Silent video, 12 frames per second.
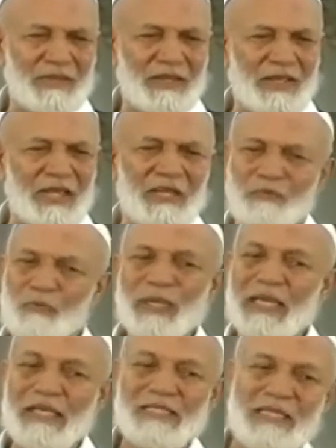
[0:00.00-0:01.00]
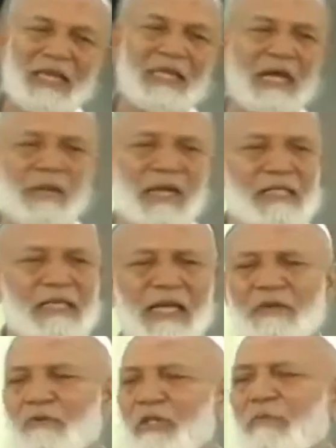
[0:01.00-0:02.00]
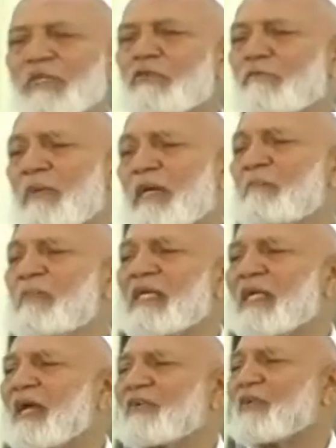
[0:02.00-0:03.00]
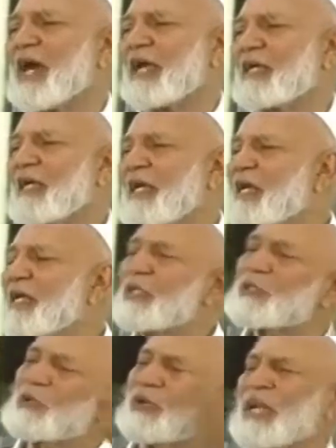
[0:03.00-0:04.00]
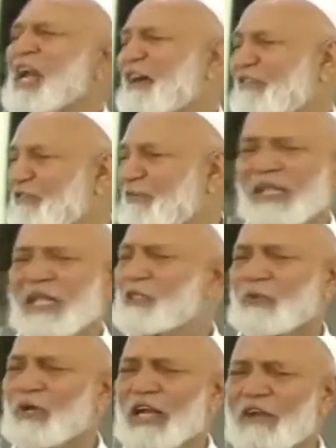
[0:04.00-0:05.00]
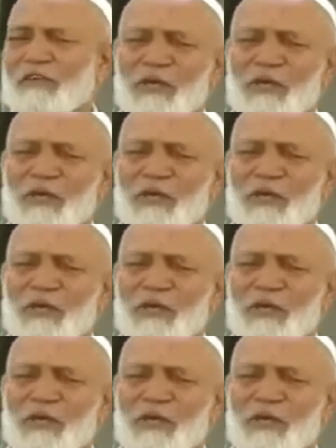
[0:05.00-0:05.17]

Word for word: And if we can say, Ya Bari Ta'ala, to the best of my ability, I tried, it's good enough. Wallah, it's good enough.